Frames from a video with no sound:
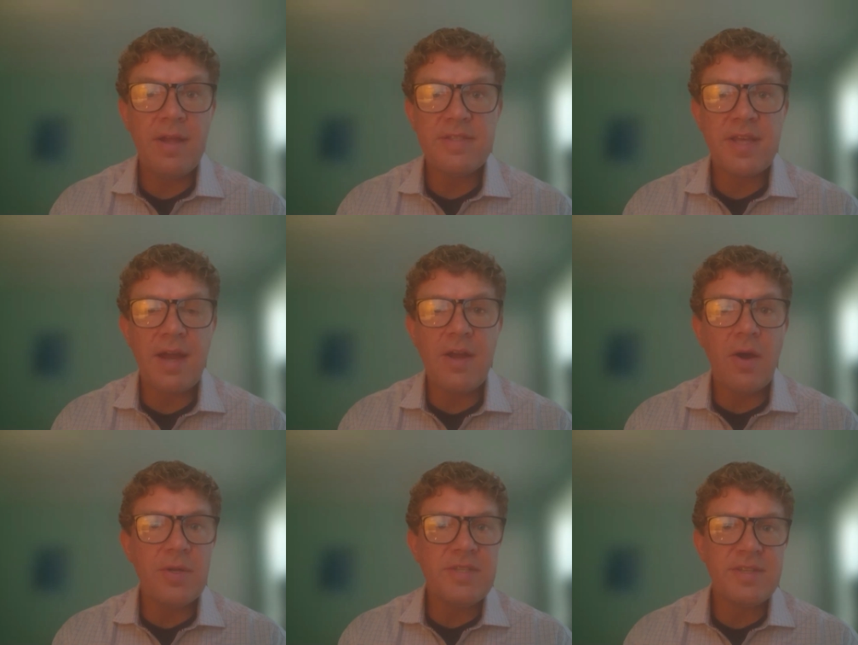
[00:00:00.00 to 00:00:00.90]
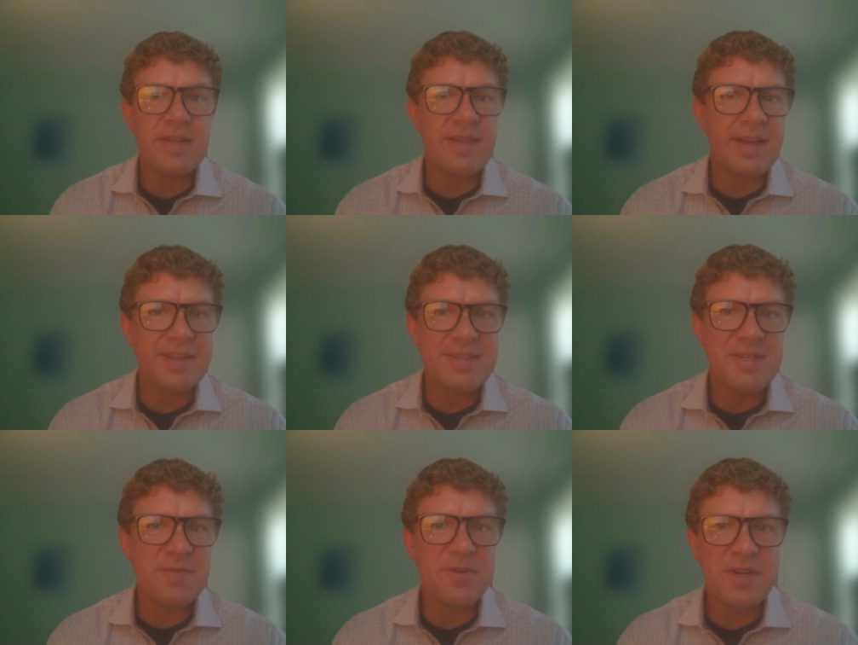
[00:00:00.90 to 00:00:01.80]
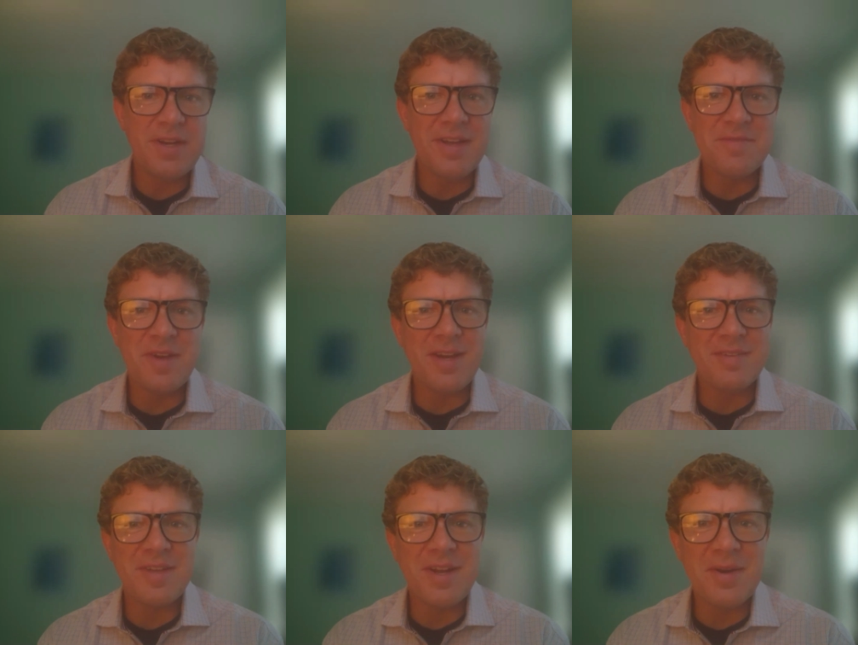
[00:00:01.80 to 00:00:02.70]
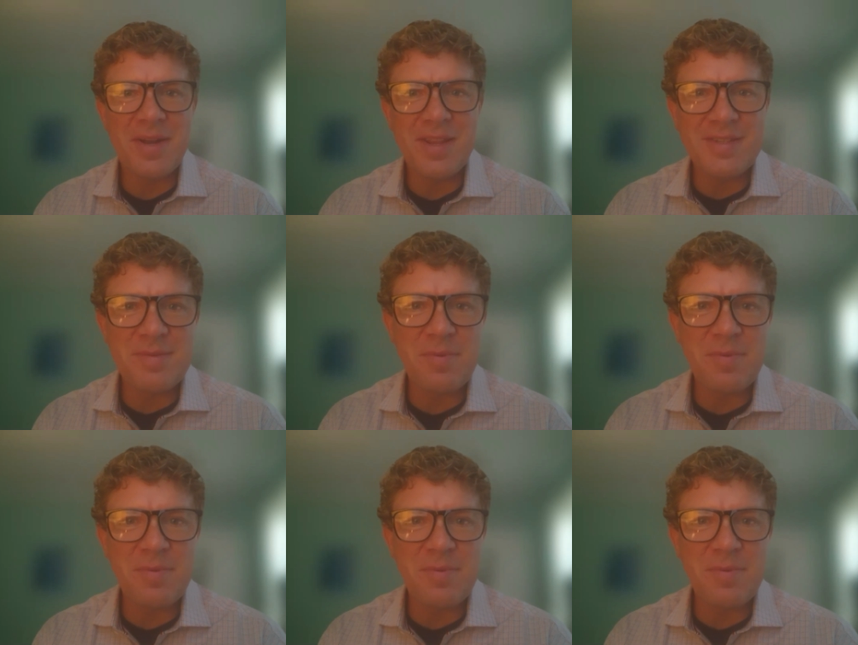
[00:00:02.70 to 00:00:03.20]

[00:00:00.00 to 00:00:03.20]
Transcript: I know it's like it's different and innovative, and we